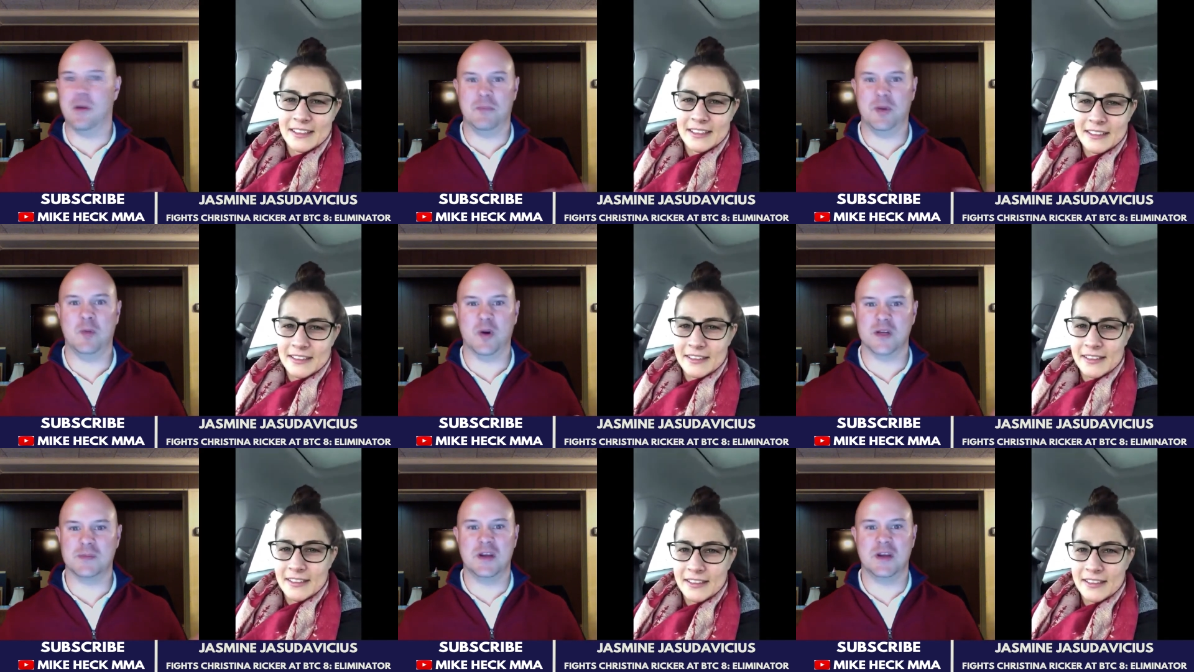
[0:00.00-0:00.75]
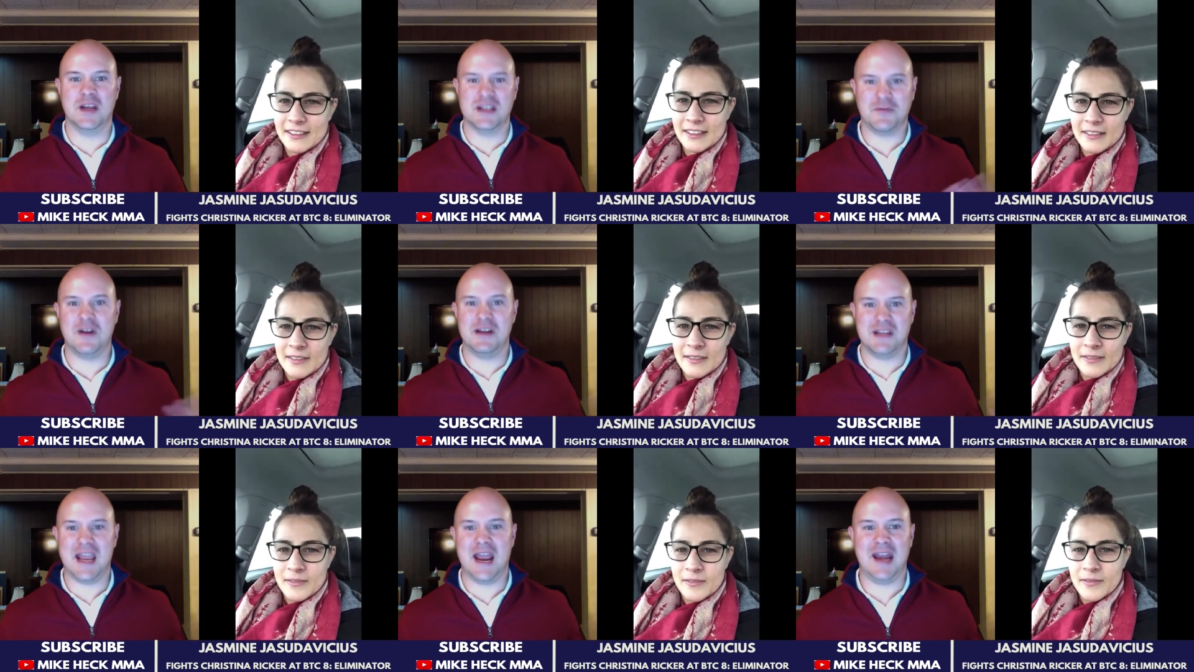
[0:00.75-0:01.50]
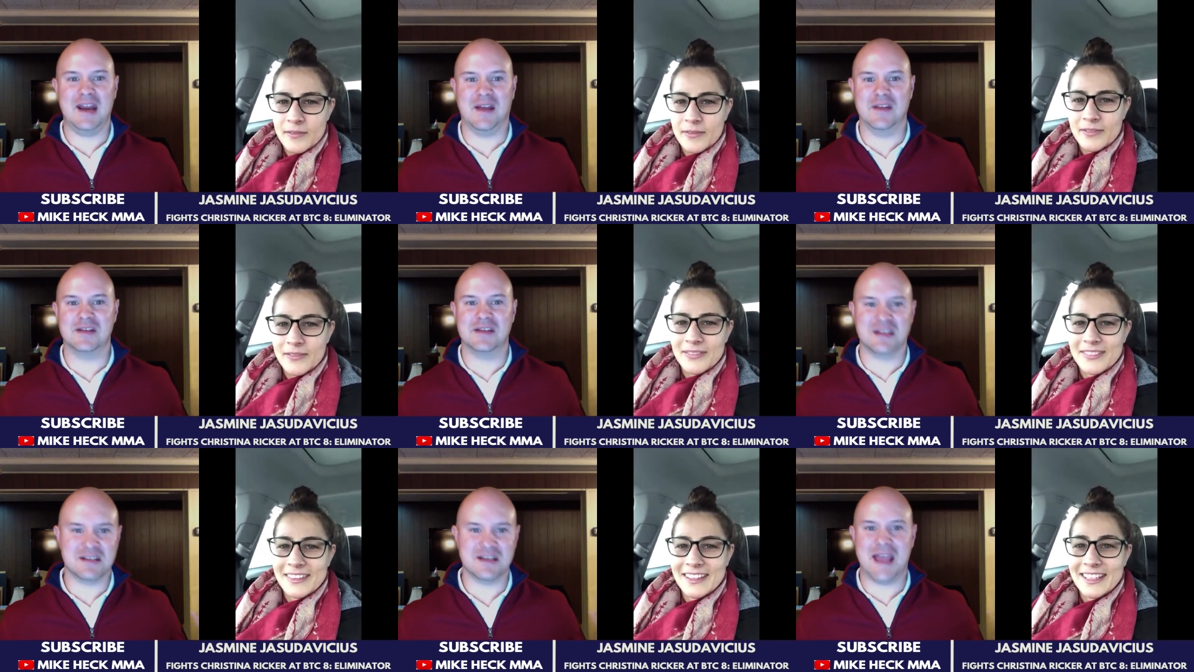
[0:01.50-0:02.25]
Speaker 1: on billboards, but you get to fight in Canada. This
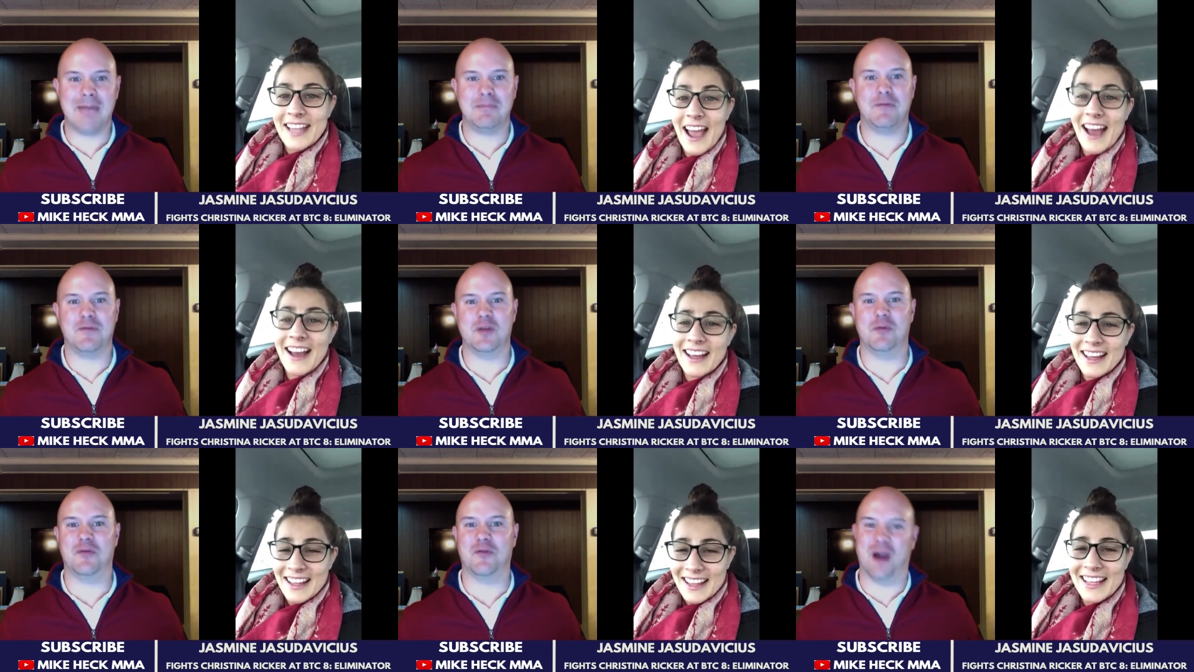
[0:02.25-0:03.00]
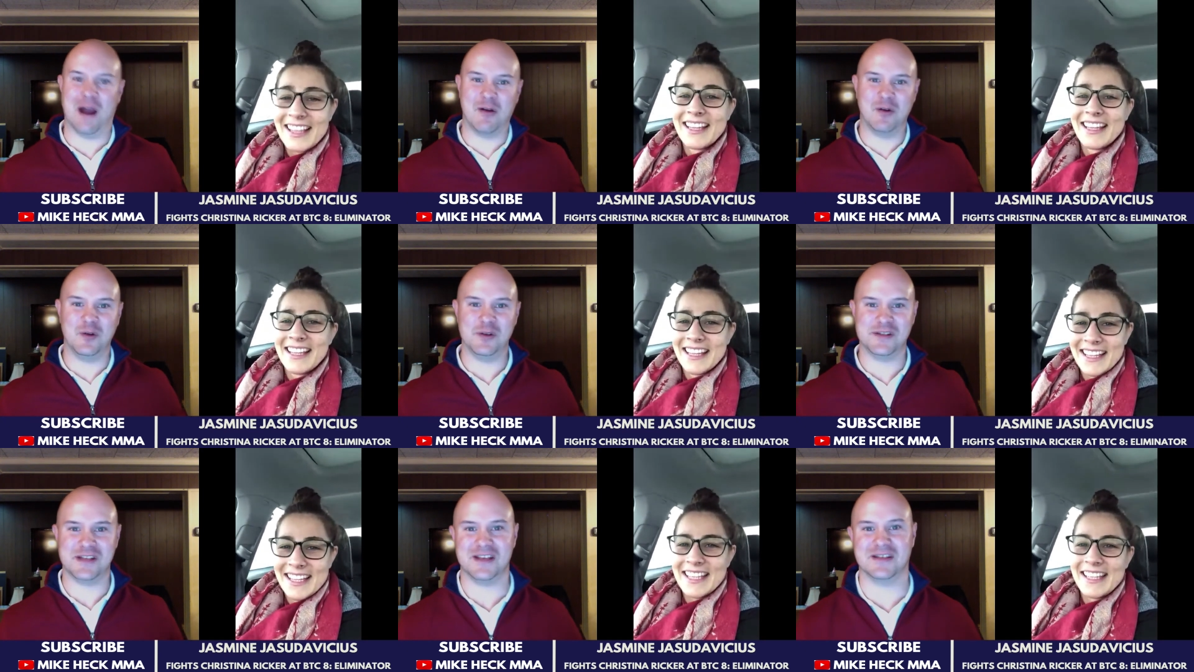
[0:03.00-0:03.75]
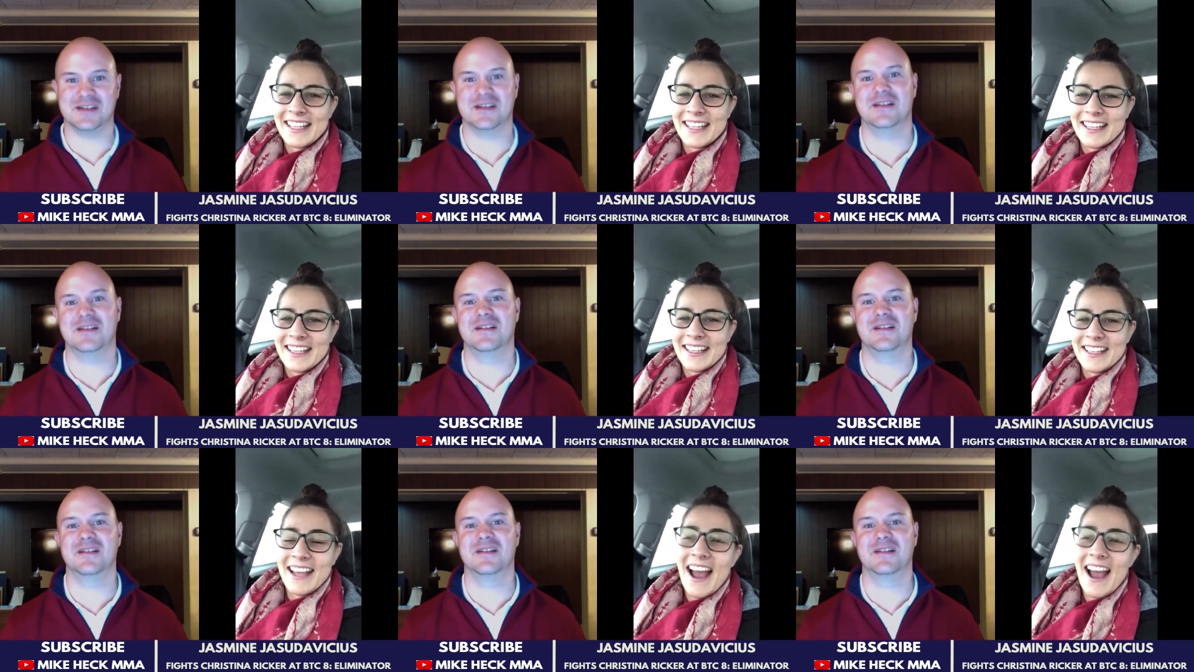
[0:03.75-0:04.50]
doesn't
Speaker 2: happen yeah. for you before. How cool is this?
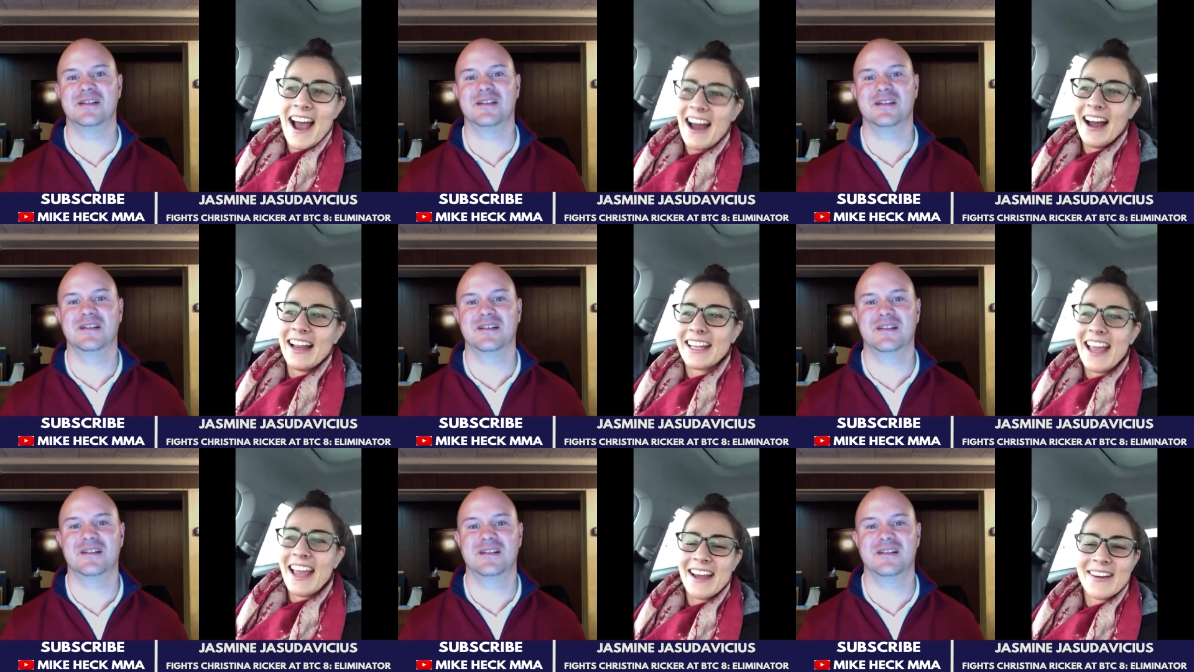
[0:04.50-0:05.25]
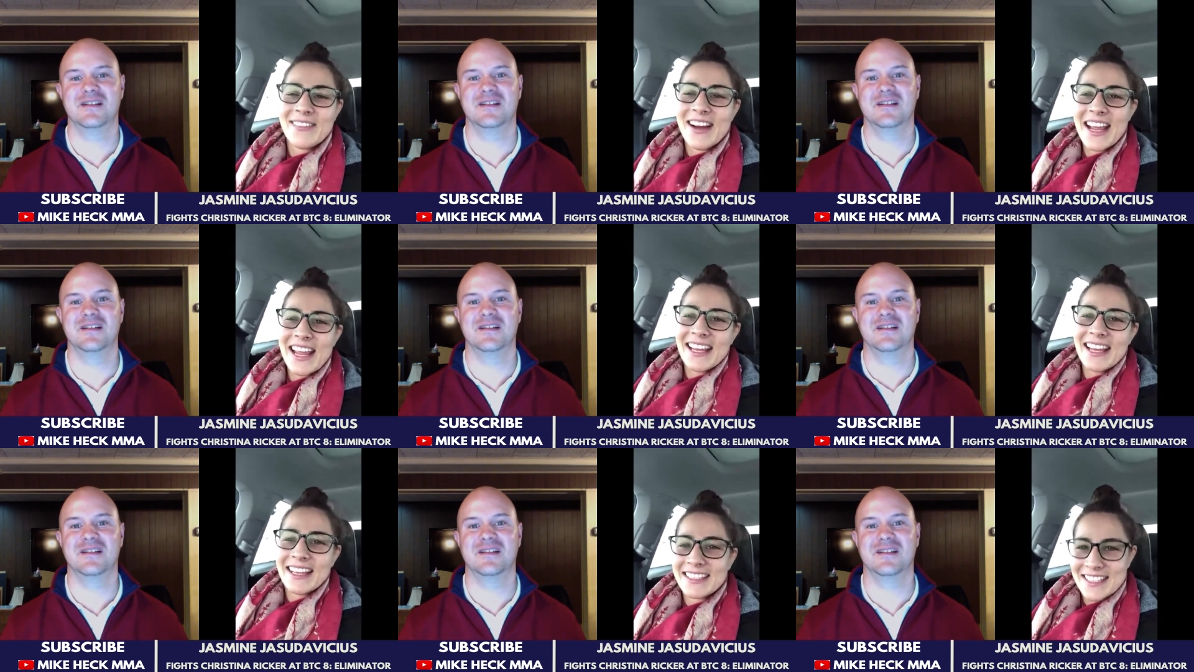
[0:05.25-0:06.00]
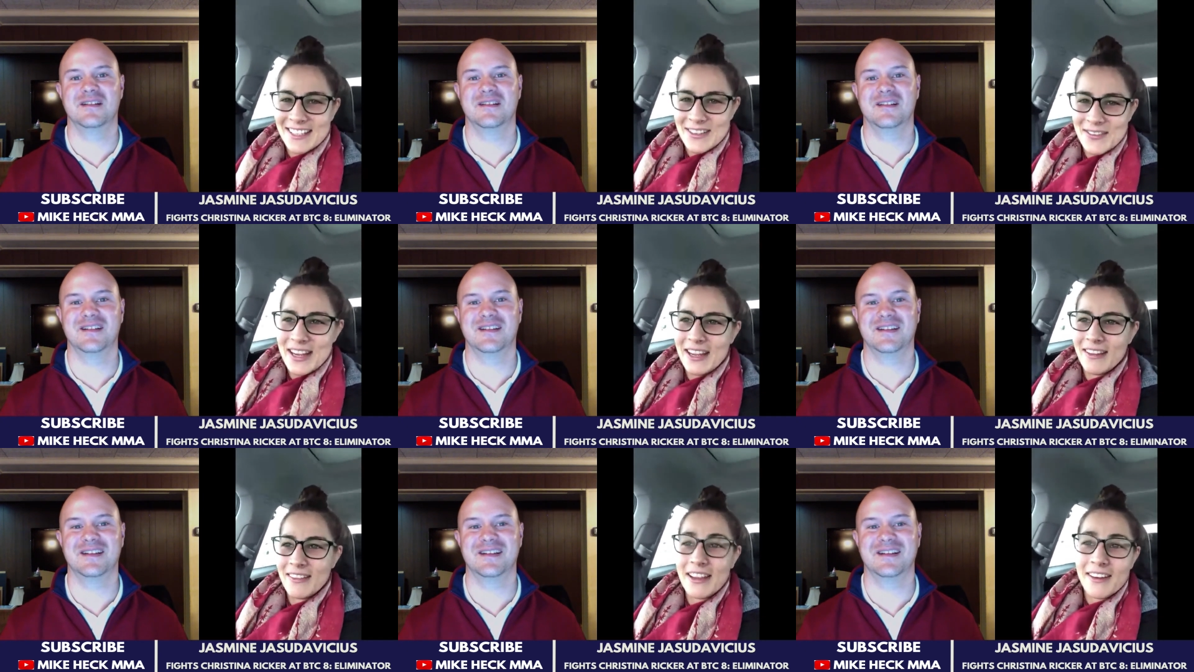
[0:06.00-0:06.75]
Yeah, I can't wait. It's going to
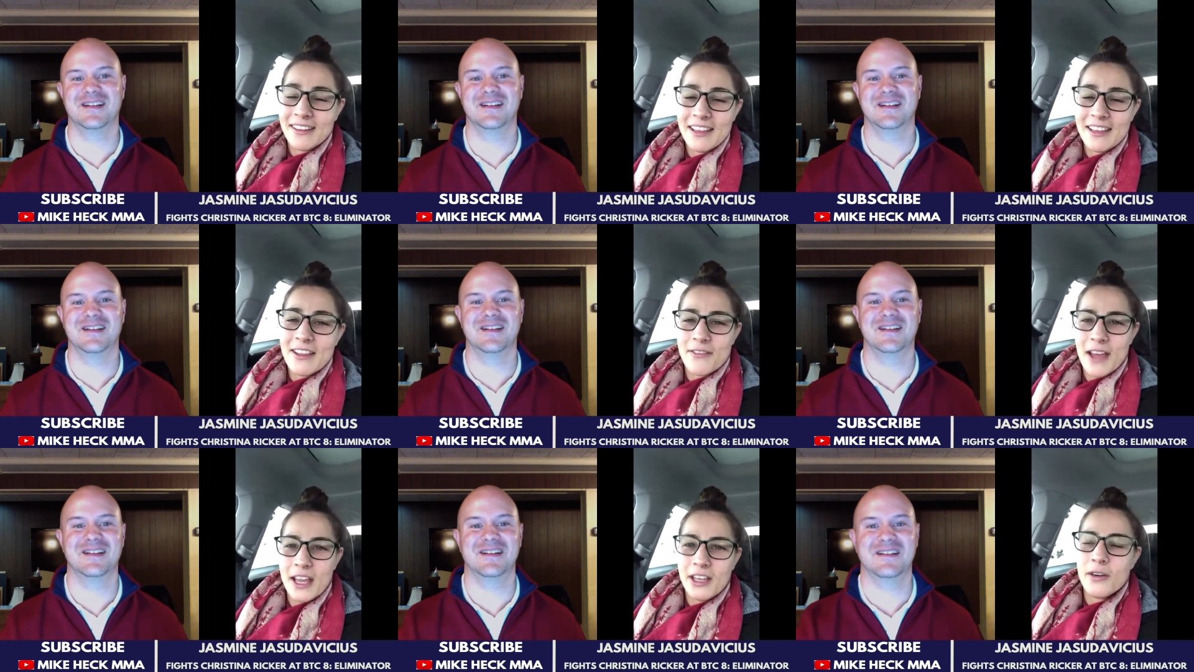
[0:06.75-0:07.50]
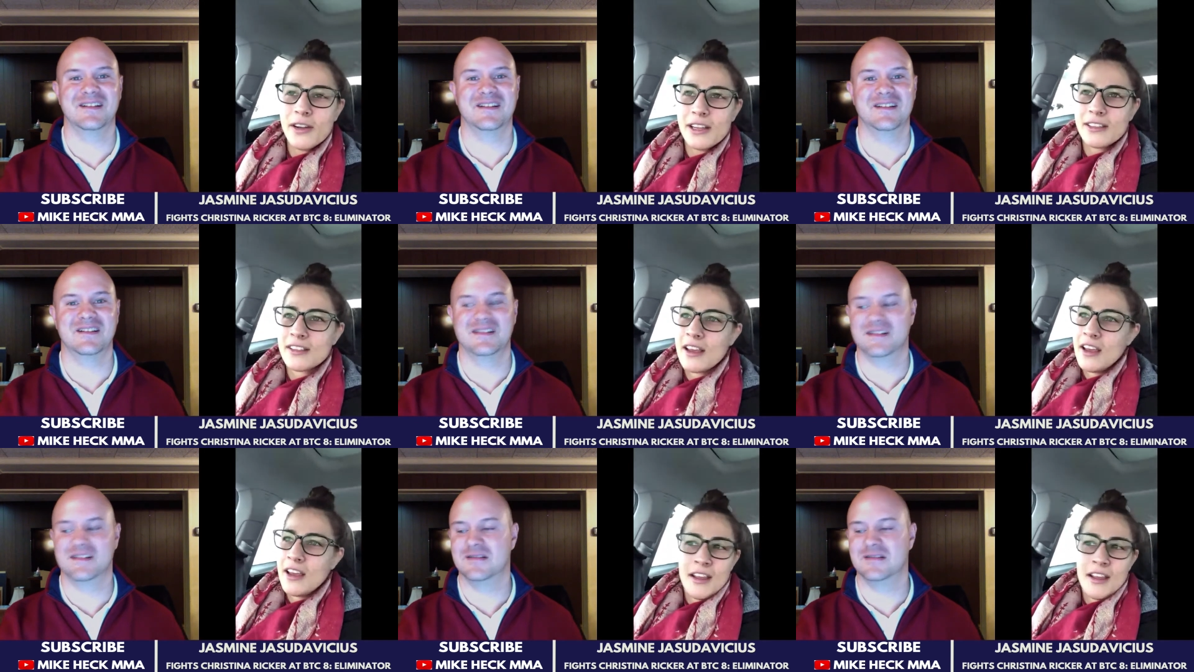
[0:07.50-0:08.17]
be literally the venue is